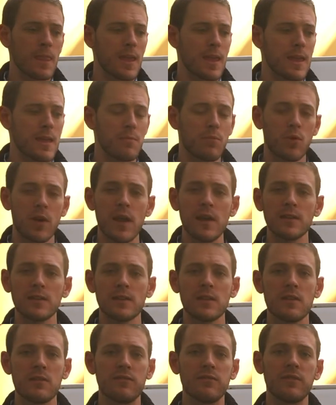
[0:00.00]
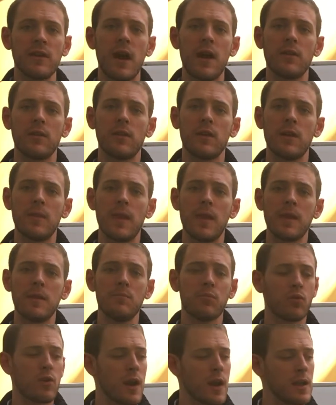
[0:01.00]
He prays to the Father, and then he
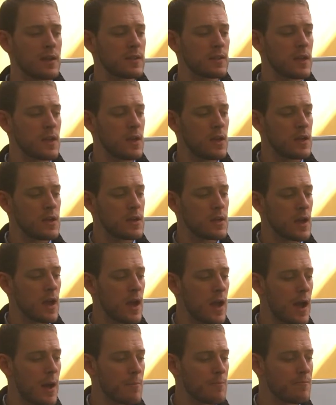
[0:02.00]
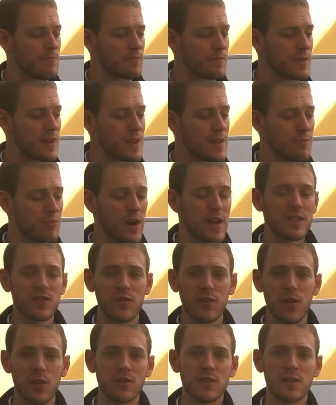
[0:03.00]
prays
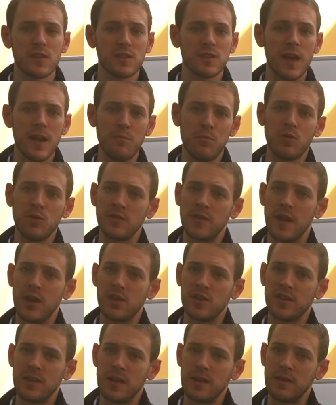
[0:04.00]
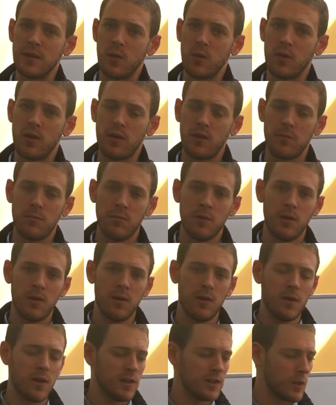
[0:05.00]
for those disciples that are sitting there with him.
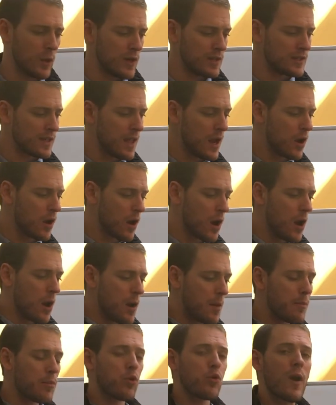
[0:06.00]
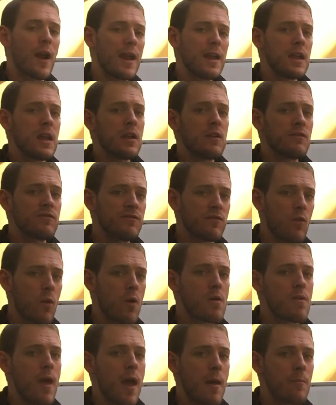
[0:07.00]
So he's there praying
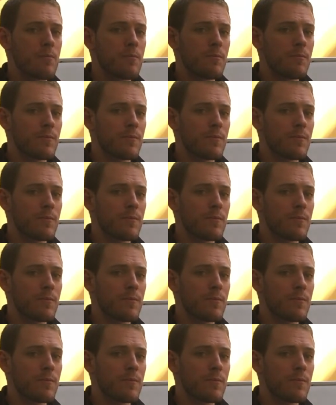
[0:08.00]
for them.